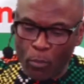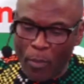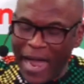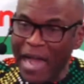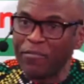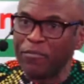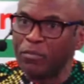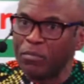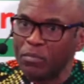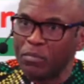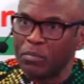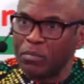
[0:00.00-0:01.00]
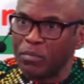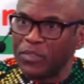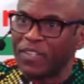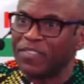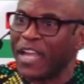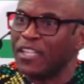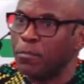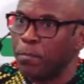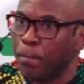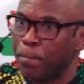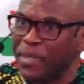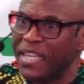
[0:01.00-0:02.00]
have the third
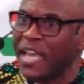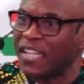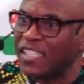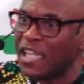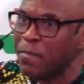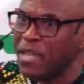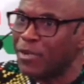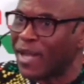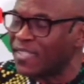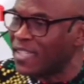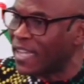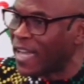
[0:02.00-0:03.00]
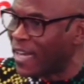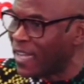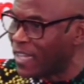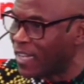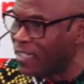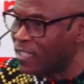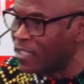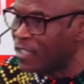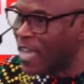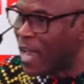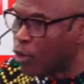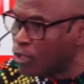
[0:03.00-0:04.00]
biggest immigrants in Canada
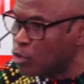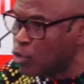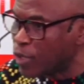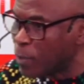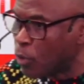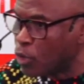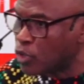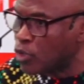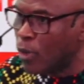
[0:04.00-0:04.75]
here according to reports.